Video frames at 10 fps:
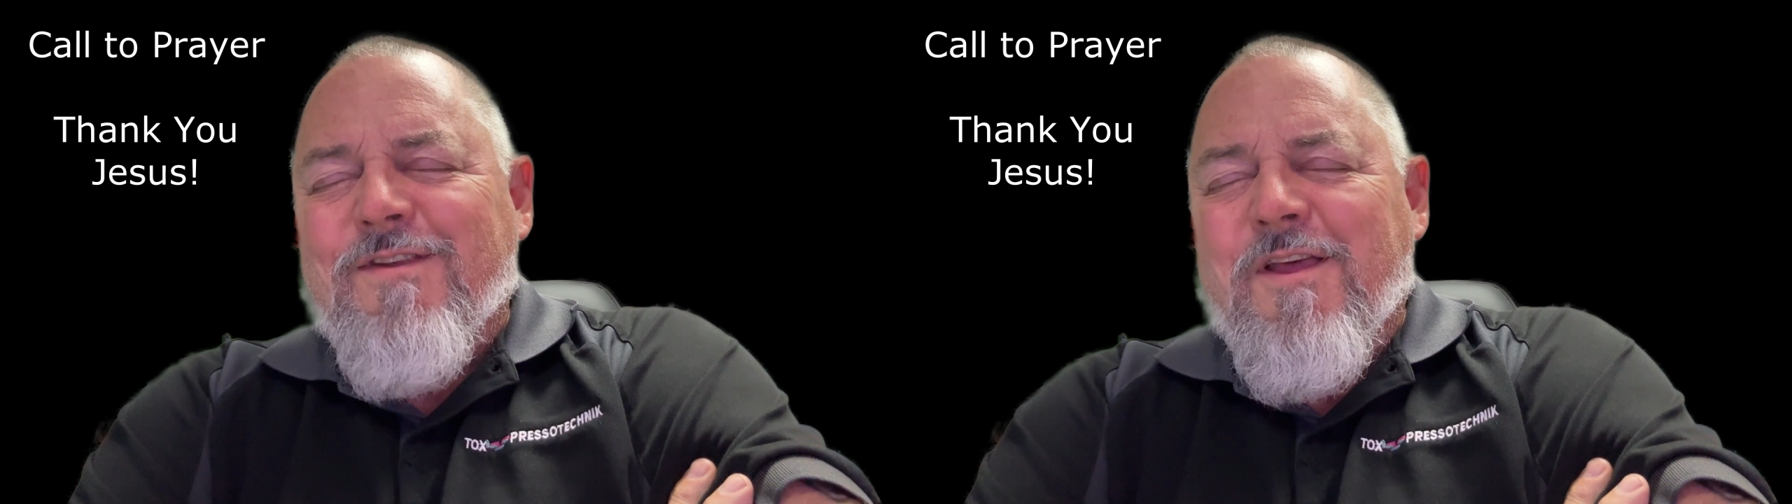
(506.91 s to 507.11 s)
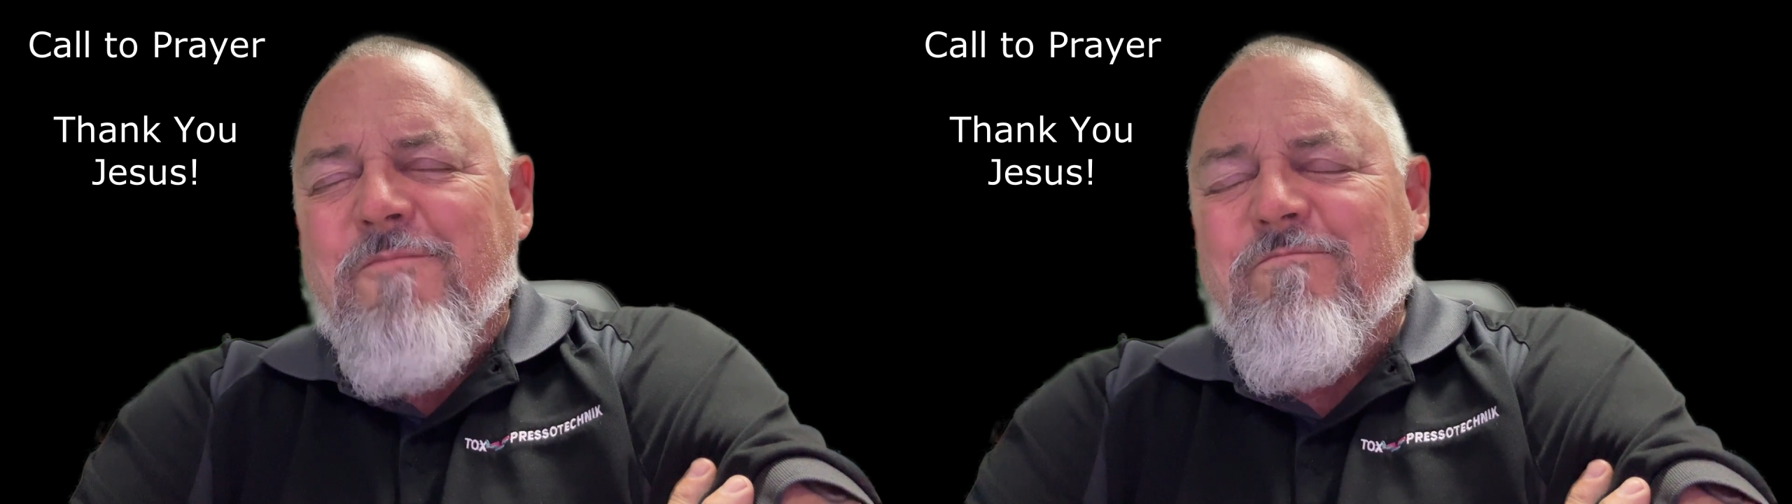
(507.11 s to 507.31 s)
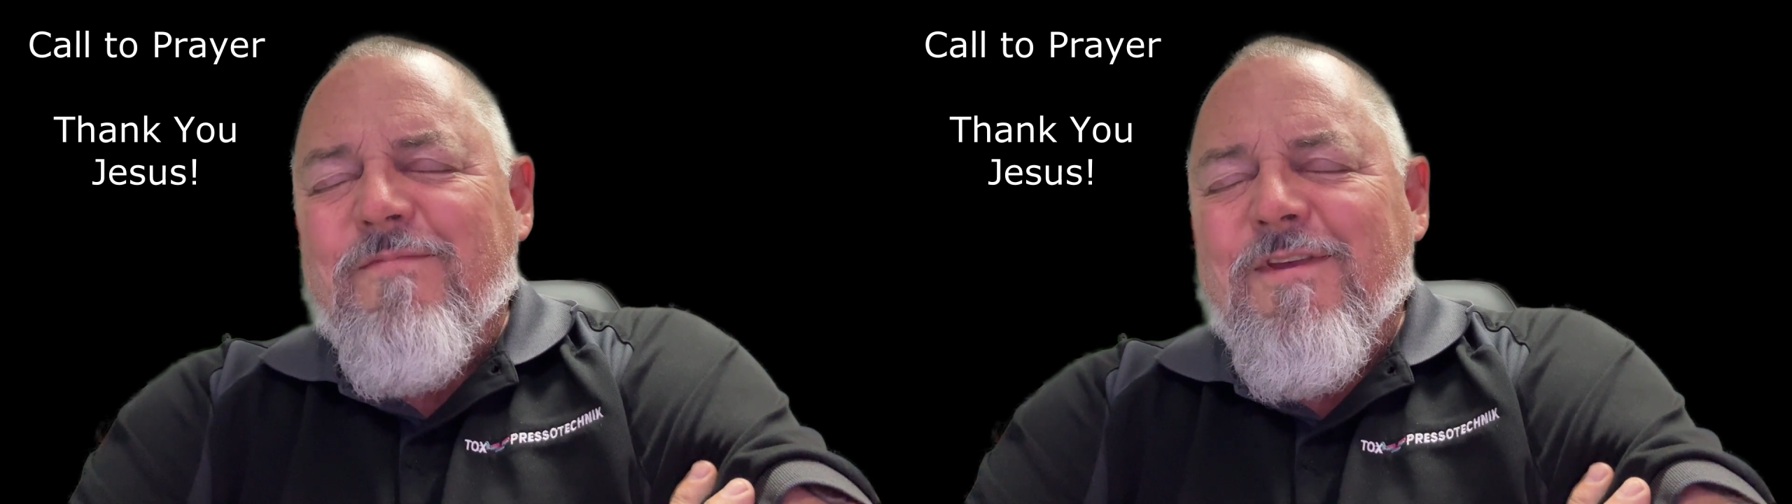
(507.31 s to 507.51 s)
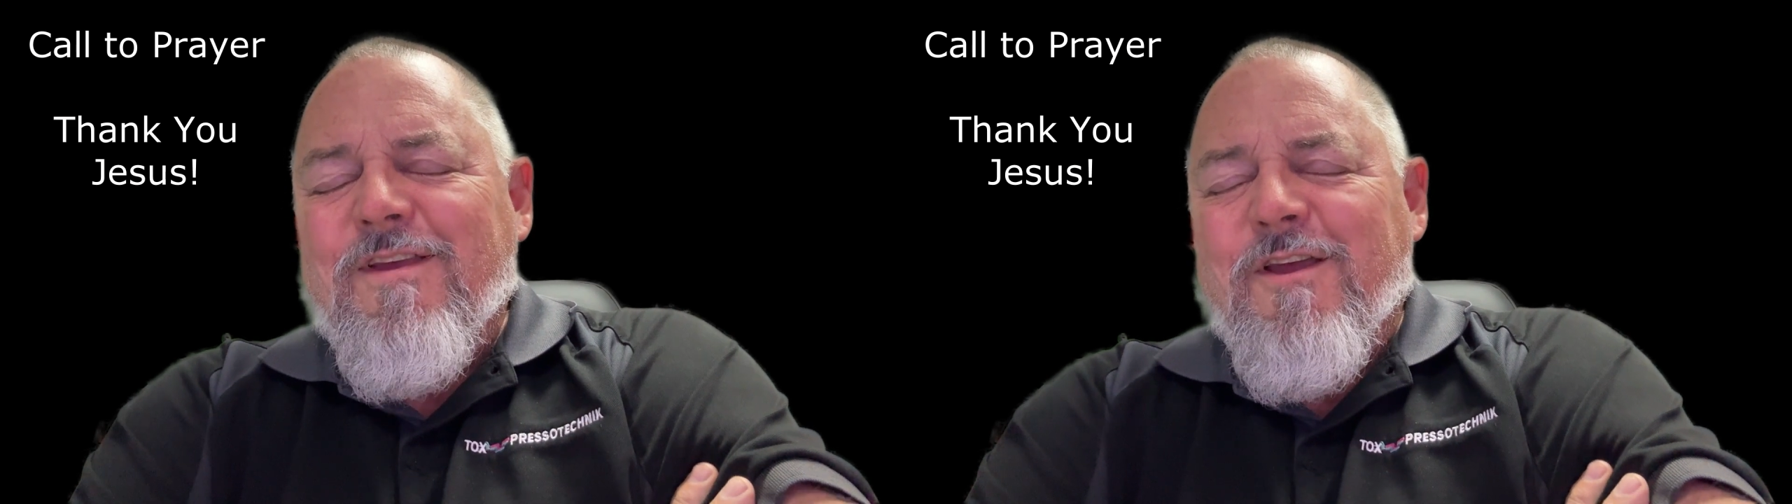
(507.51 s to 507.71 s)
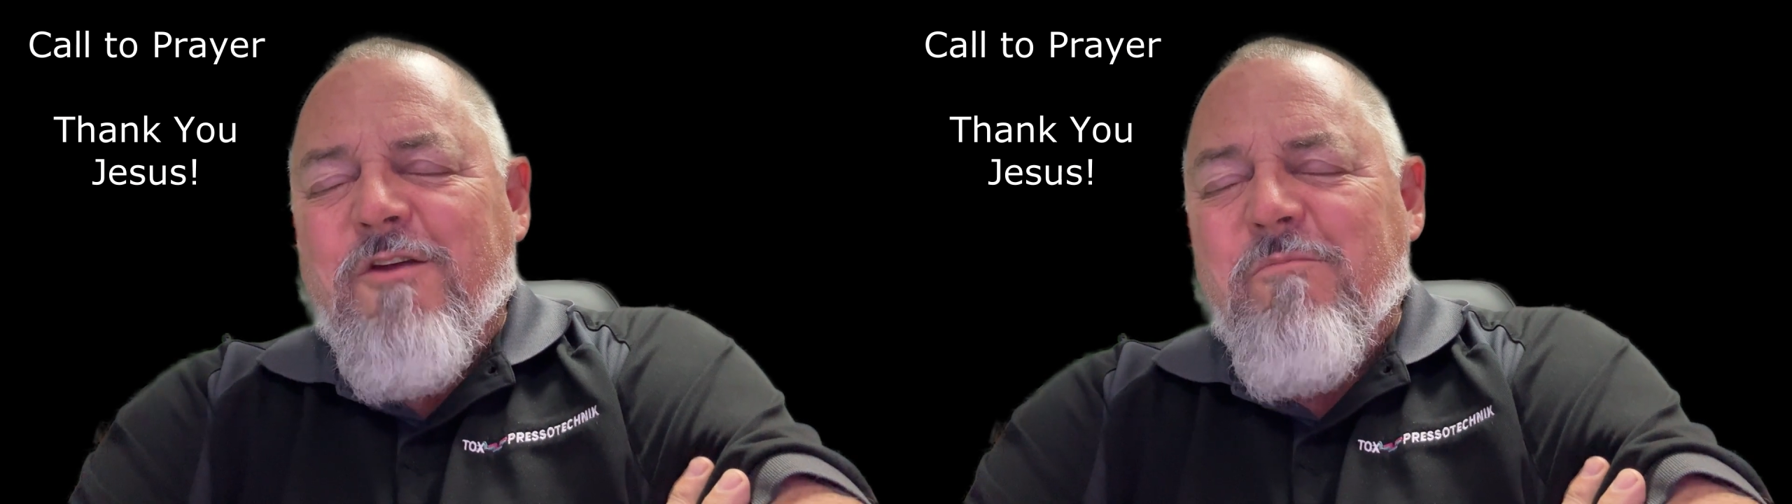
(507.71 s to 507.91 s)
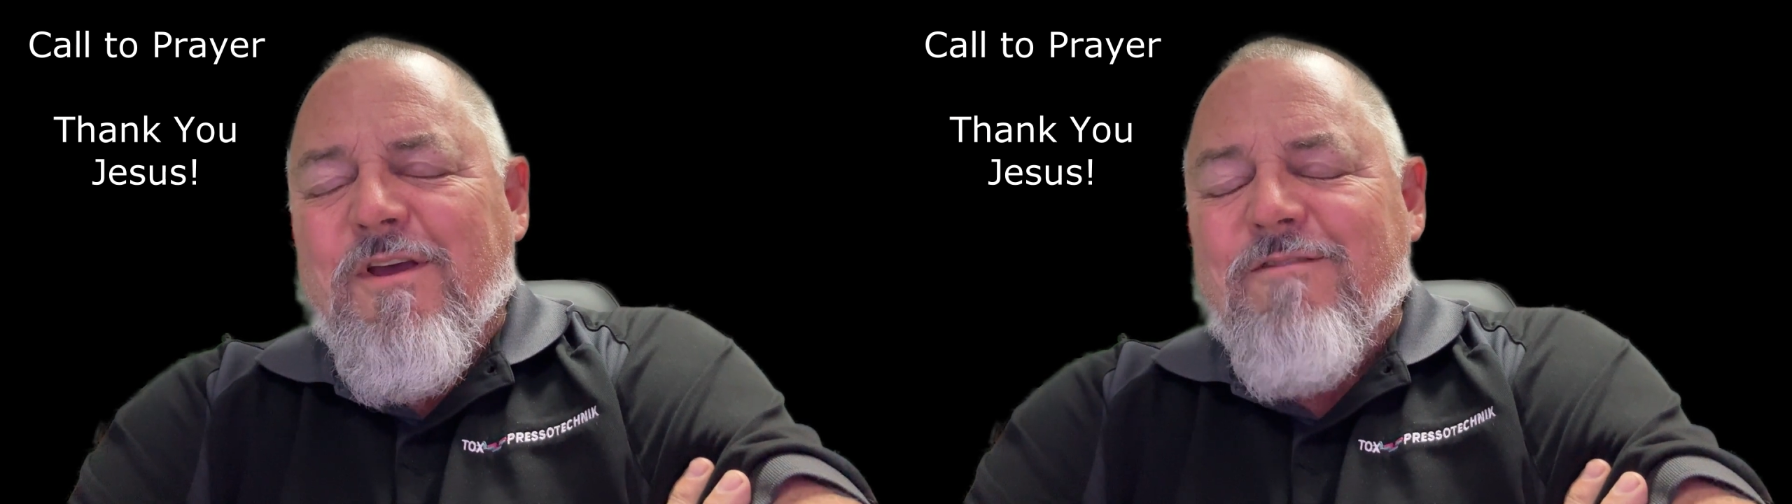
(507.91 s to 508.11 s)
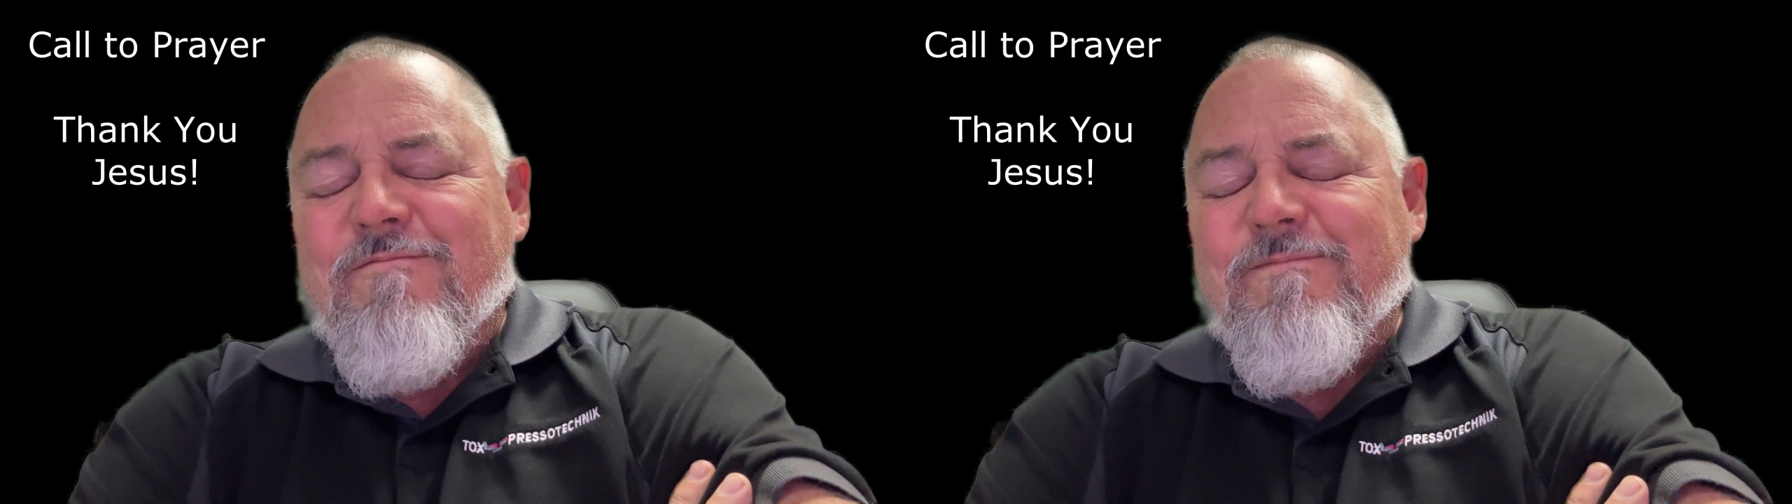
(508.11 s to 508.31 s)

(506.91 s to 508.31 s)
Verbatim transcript: name. Amen.